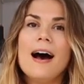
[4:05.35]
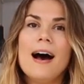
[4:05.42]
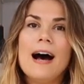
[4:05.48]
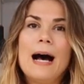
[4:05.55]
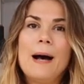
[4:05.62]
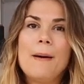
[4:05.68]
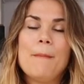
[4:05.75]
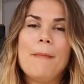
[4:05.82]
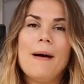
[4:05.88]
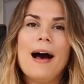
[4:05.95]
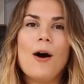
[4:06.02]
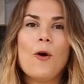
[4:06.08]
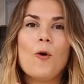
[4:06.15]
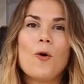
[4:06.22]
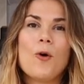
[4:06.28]

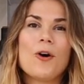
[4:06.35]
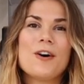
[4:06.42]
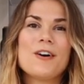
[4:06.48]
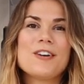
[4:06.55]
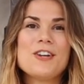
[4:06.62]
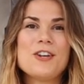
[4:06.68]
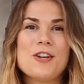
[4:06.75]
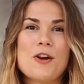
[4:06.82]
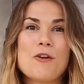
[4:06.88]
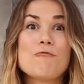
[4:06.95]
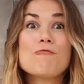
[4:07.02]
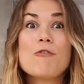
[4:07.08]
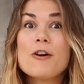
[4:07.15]
or, you know,